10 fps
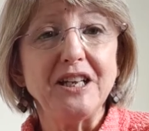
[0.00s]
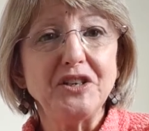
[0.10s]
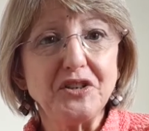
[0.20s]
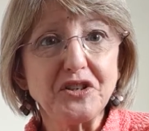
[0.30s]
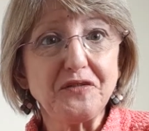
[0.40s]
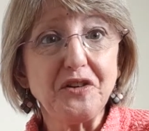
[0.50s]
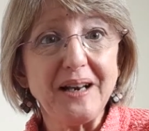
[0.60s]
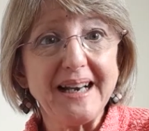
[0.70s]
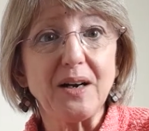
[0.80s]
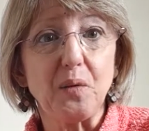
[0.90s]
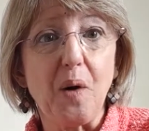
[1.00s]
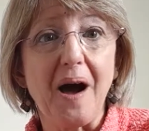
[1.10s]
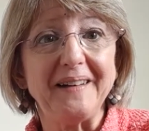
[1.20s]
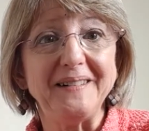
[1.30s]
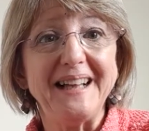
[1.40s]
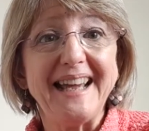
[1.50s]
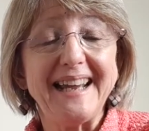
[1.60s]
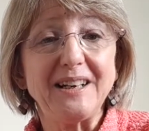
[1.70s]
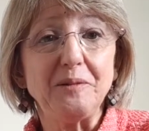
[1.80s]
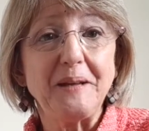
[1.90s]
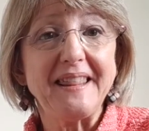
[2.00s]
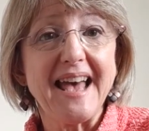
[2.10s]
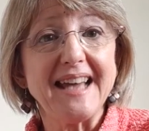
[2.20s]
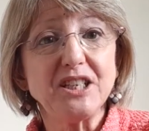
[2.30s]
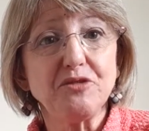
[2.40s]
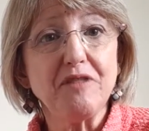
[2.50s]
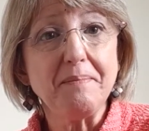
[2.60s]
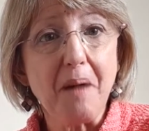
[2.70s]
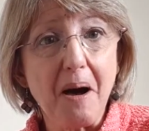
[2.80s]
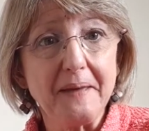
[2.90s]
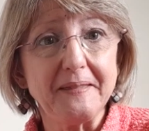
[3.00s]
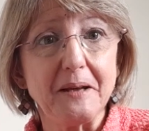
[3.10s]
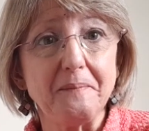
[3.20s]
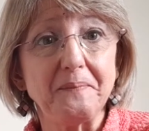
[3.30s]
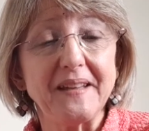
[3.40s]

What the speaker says: just for a little while, it will be there to remind them